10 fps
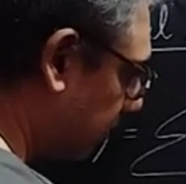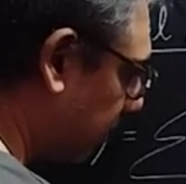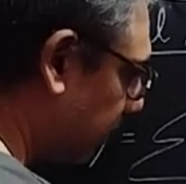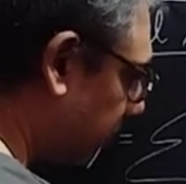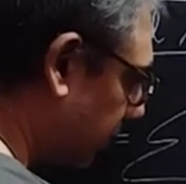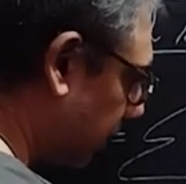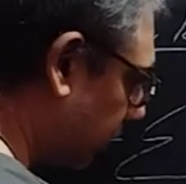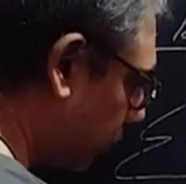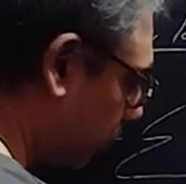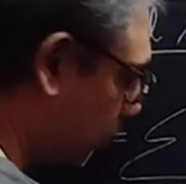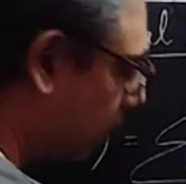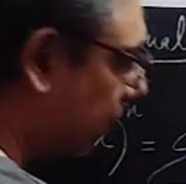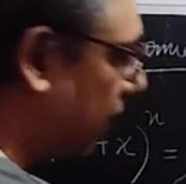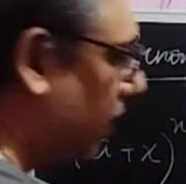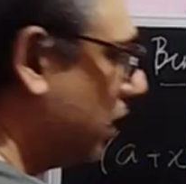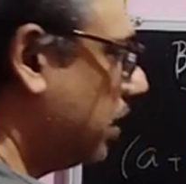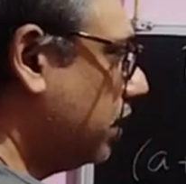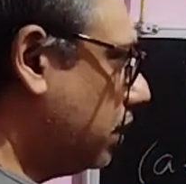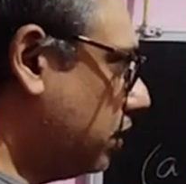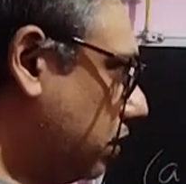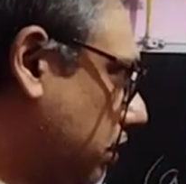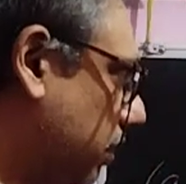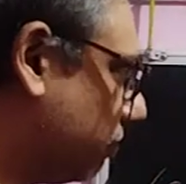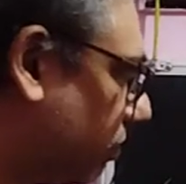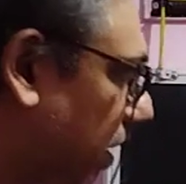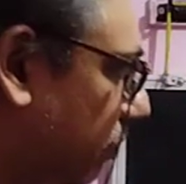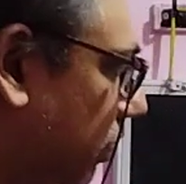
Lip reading: less than 2. In fact,